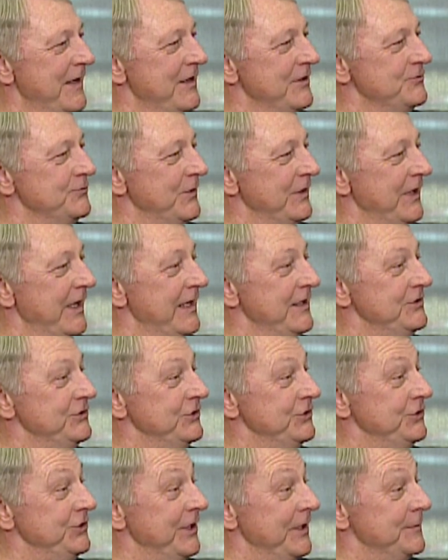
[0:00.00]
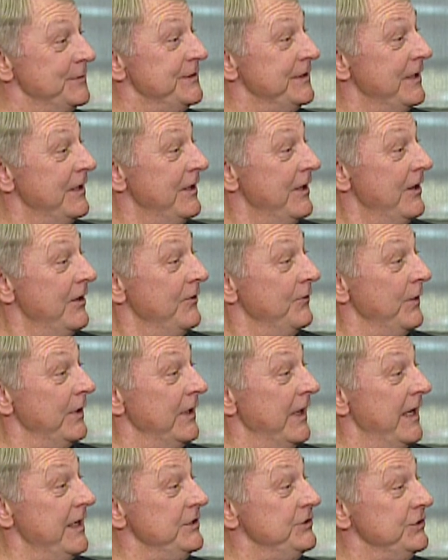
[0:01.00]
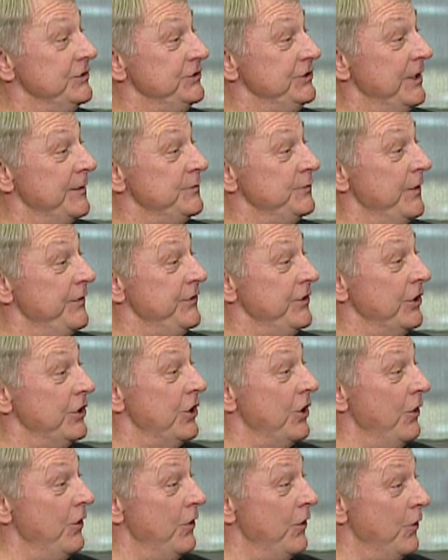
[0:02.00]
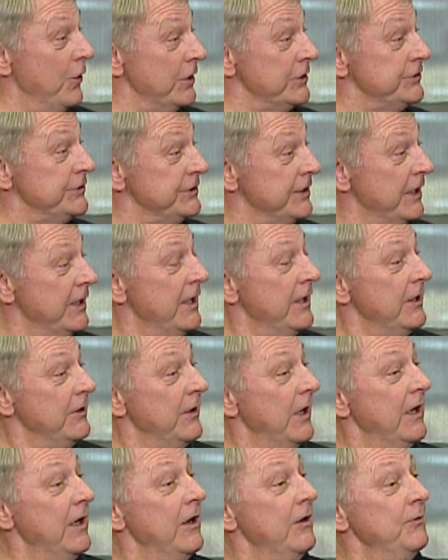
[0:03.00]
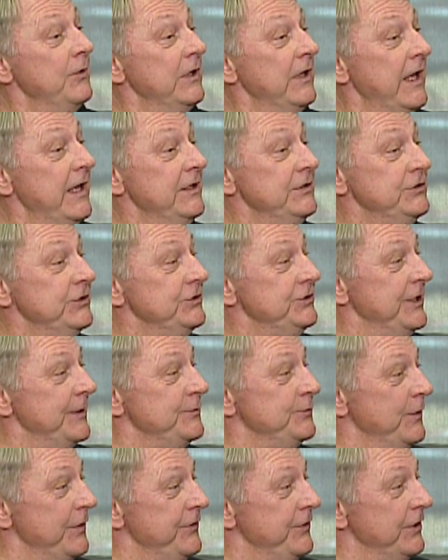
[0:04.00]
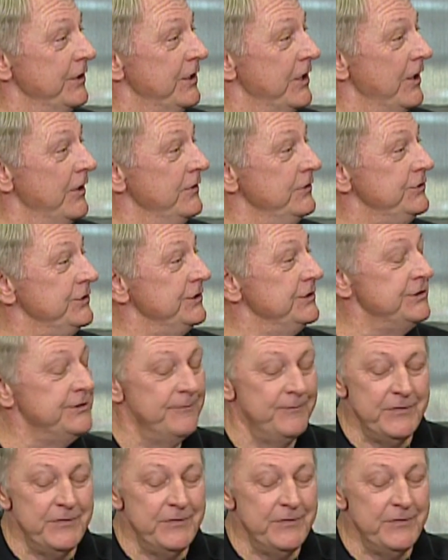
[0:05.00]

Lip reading: It's relationships. Relationships with your cohorts, relationships with your coaches,